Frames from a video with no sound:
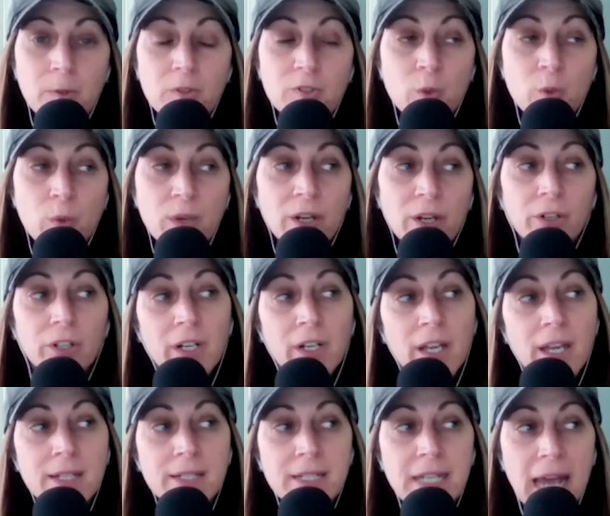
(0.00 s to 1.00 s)
So we are going
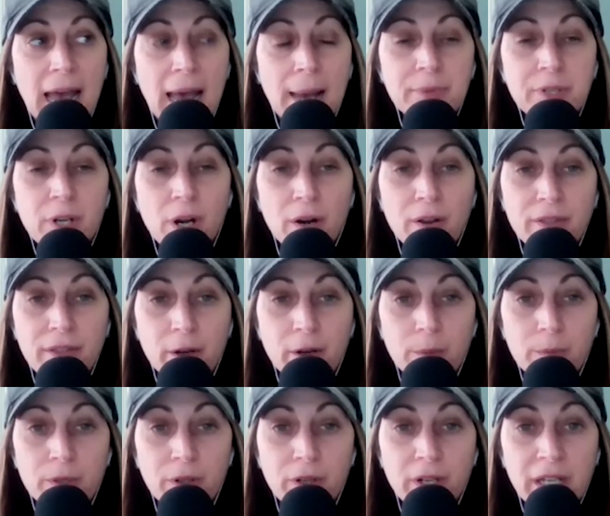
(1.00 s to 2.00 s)
to adapt our
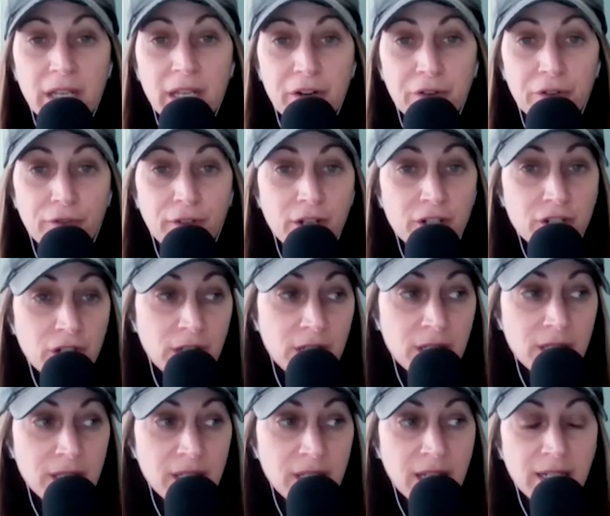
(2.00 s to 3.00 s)
therapeutic
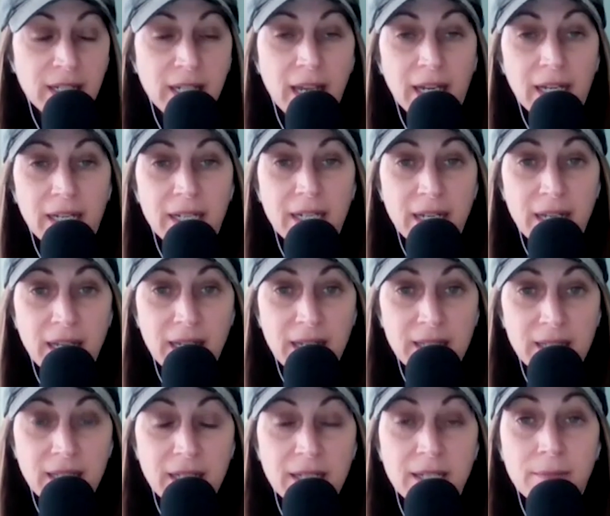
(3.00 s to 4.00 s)
interventions and
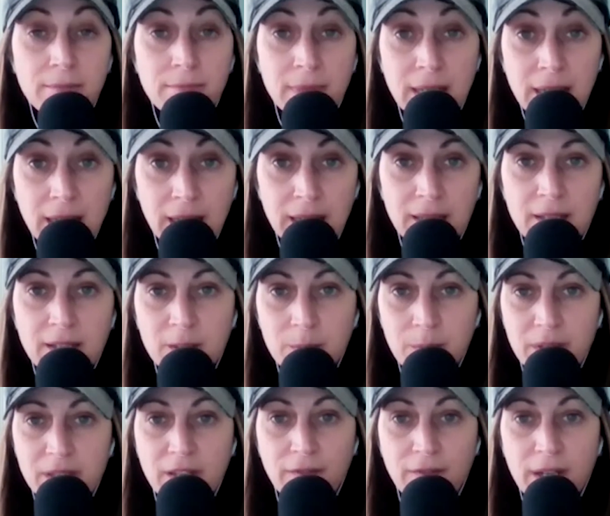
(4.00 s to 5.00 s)
techniques to meet the
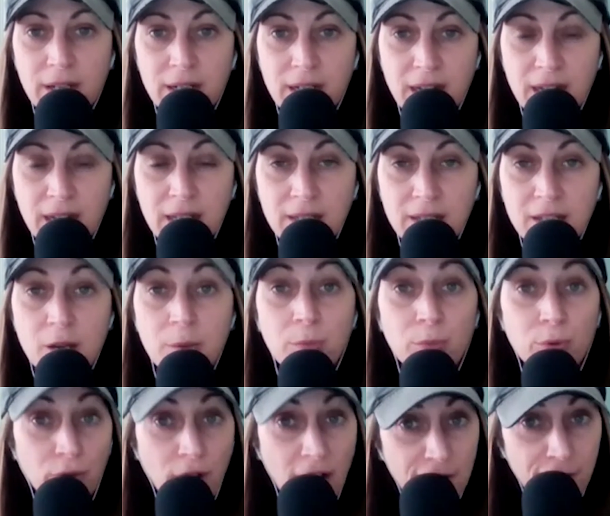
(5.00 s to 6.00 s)
specific needs,
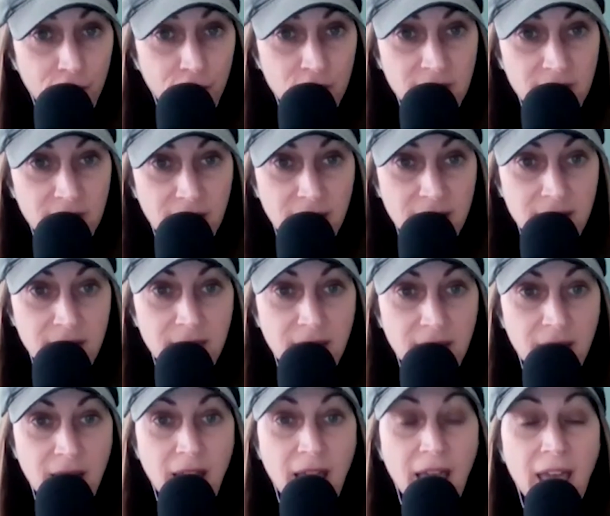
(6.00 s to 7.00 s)
preferences,
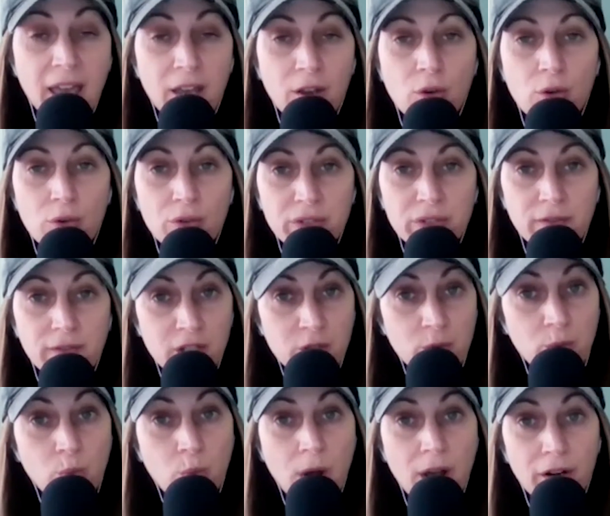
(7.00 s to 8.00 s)
and goals of
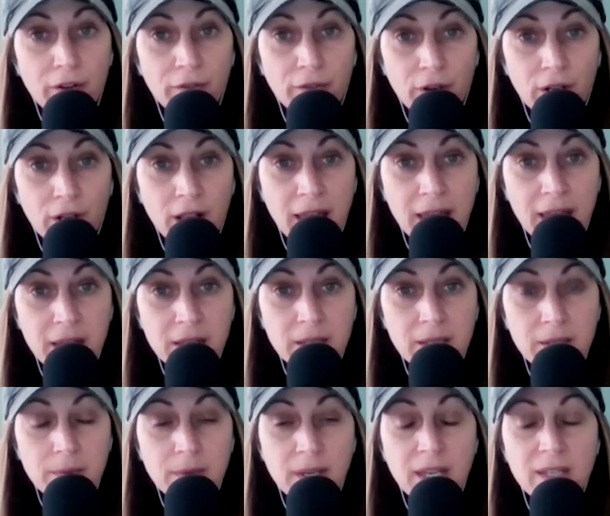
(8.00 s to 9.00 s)
each one of our
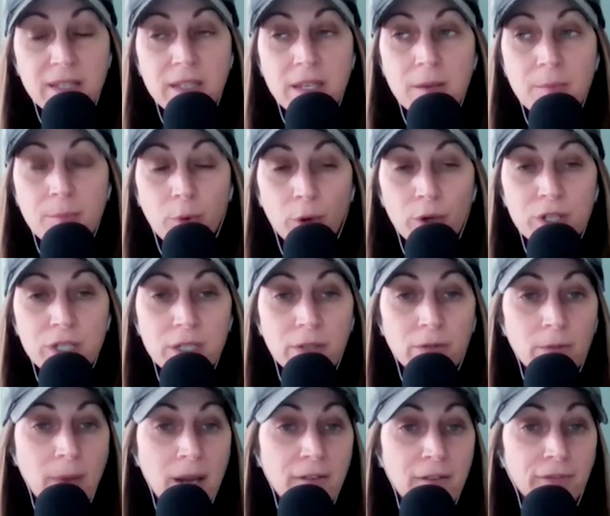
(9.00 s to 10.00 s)
clients. It's important to
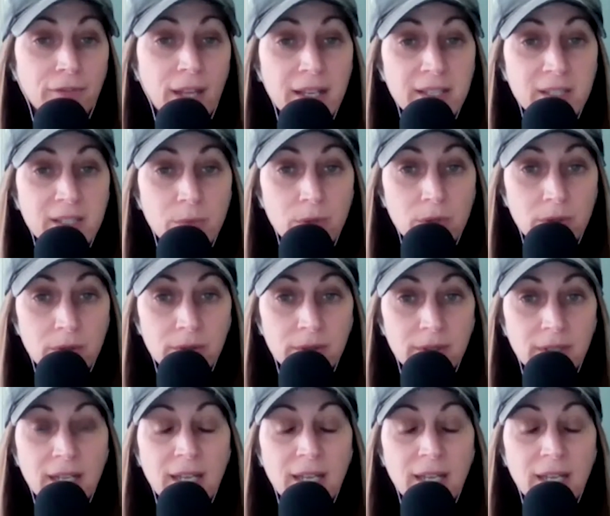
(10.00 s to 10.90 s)
remain flexible